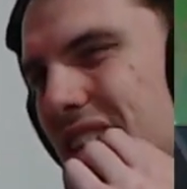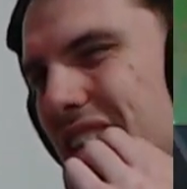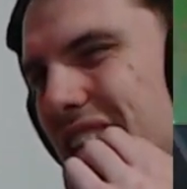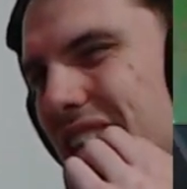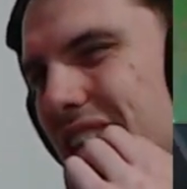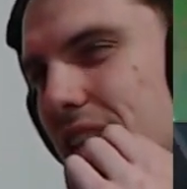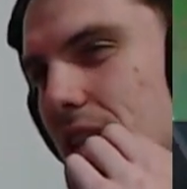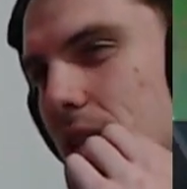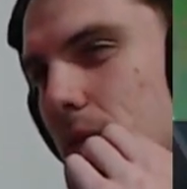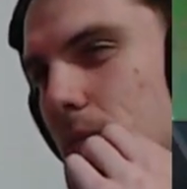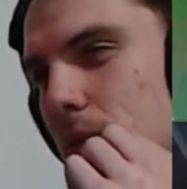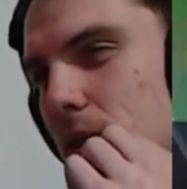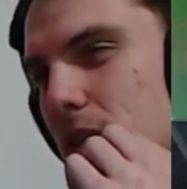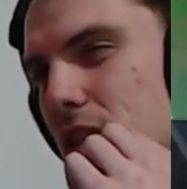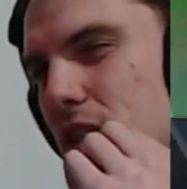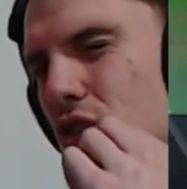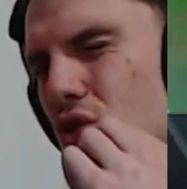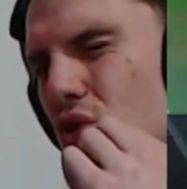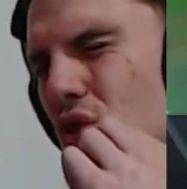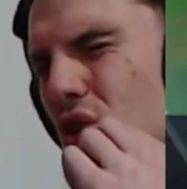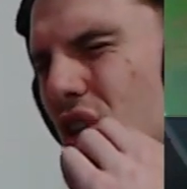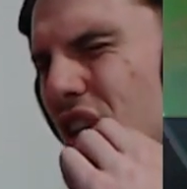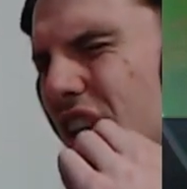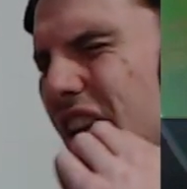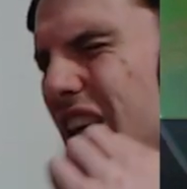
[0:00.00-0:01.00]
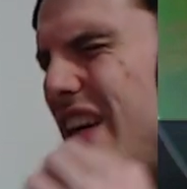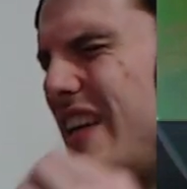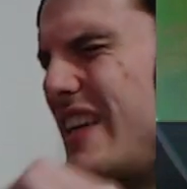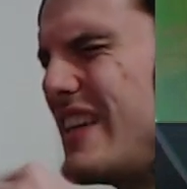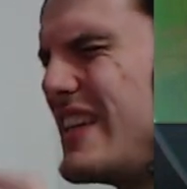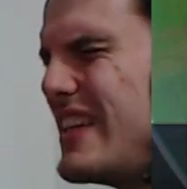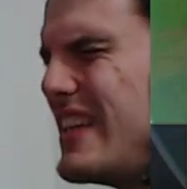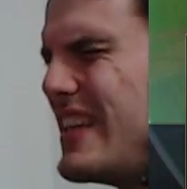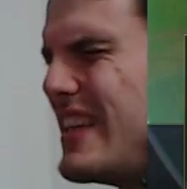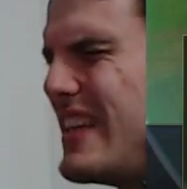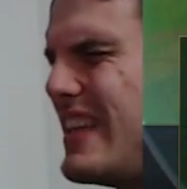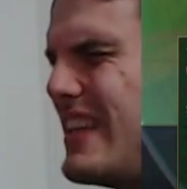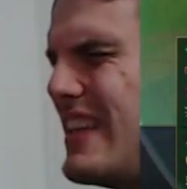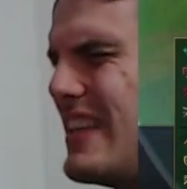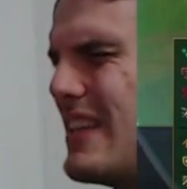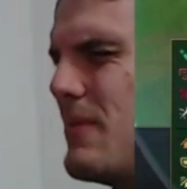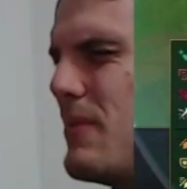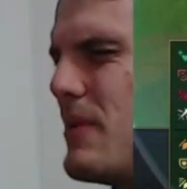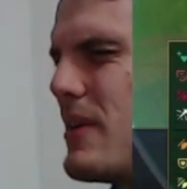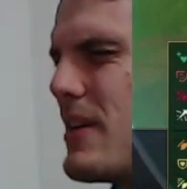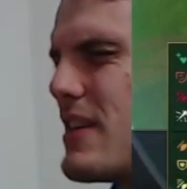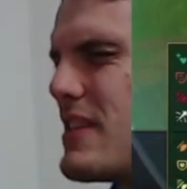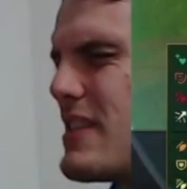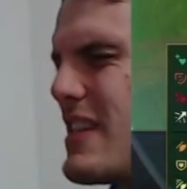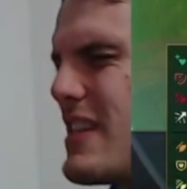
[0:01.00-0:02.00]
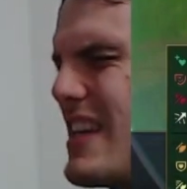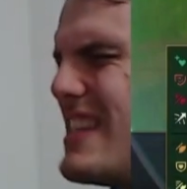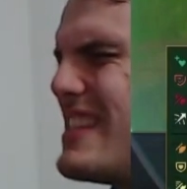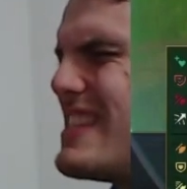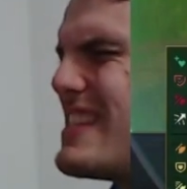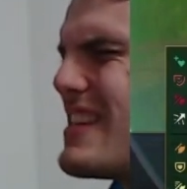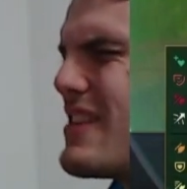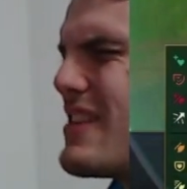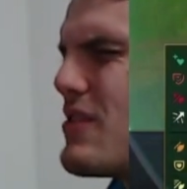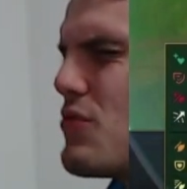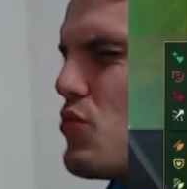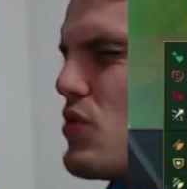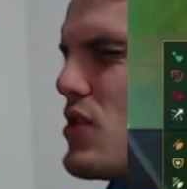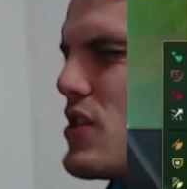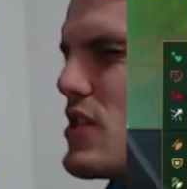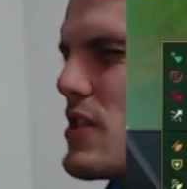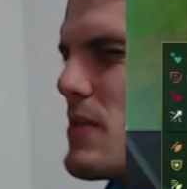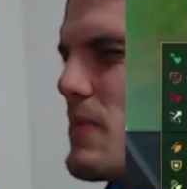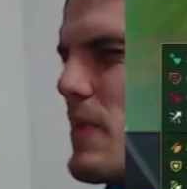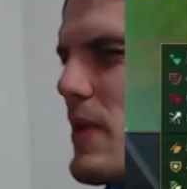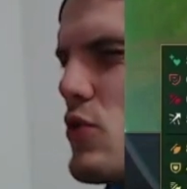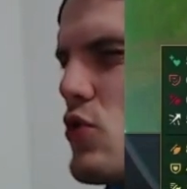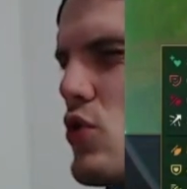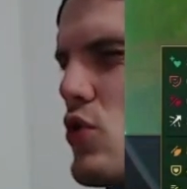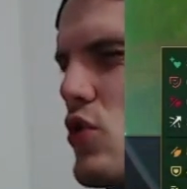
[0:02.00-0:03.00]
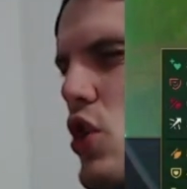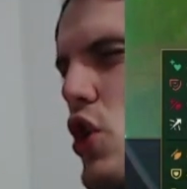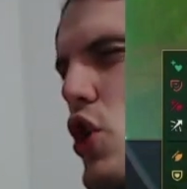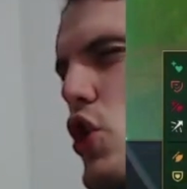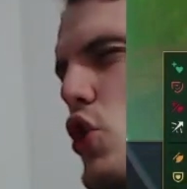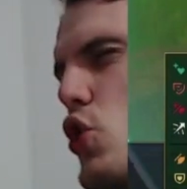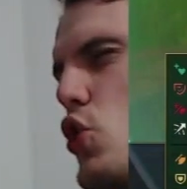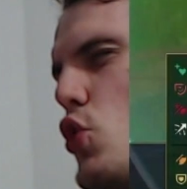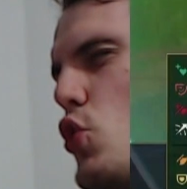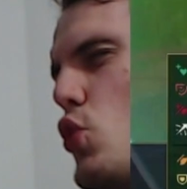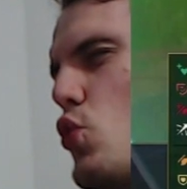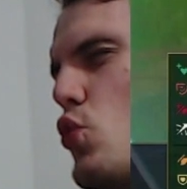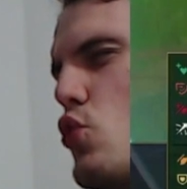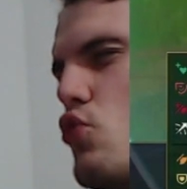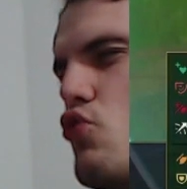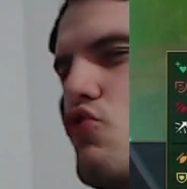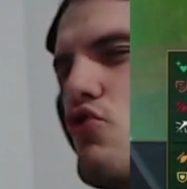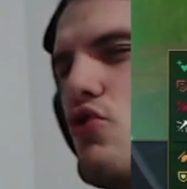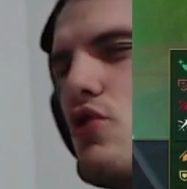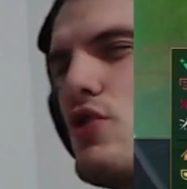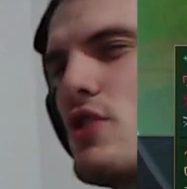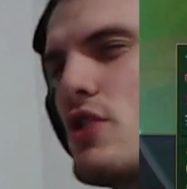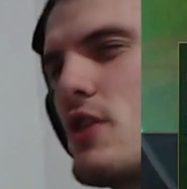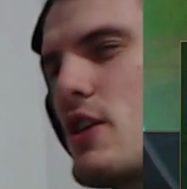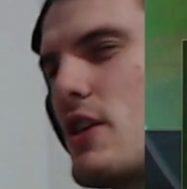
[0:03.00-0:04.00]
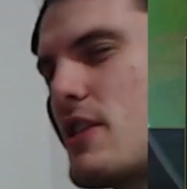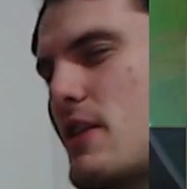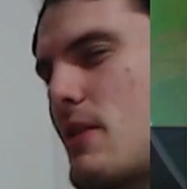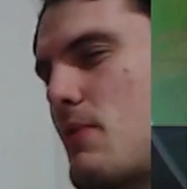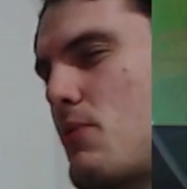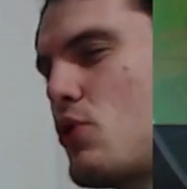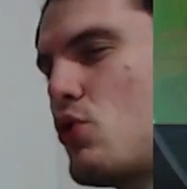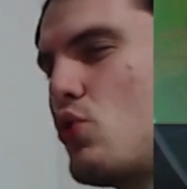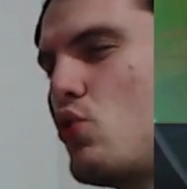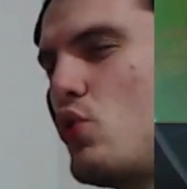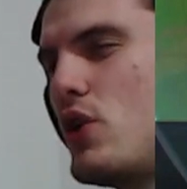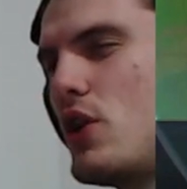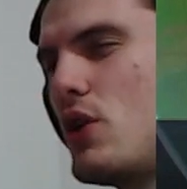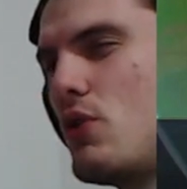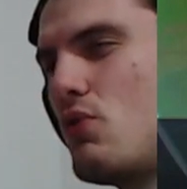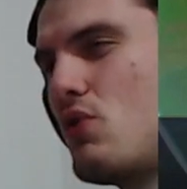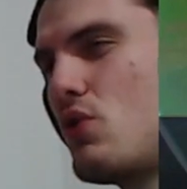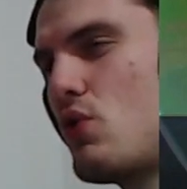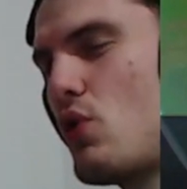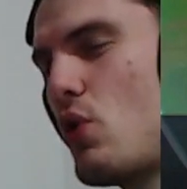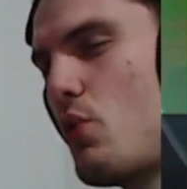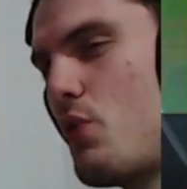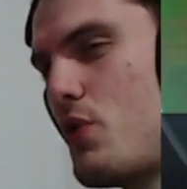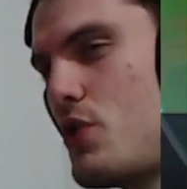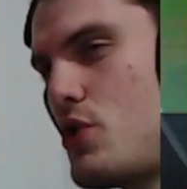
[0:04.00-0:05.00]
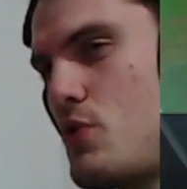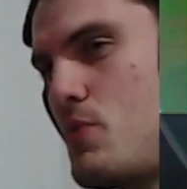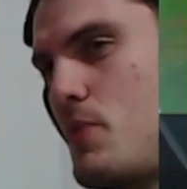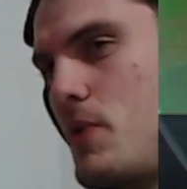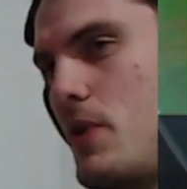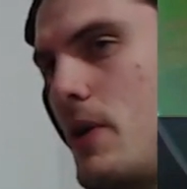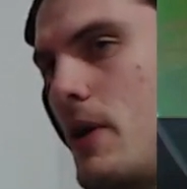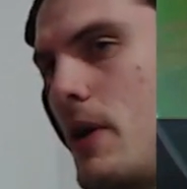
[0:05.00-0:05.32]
greed a bit. It's not really a greed because it's a risk, but it's not a huge risk because I'm not doing it with low HP.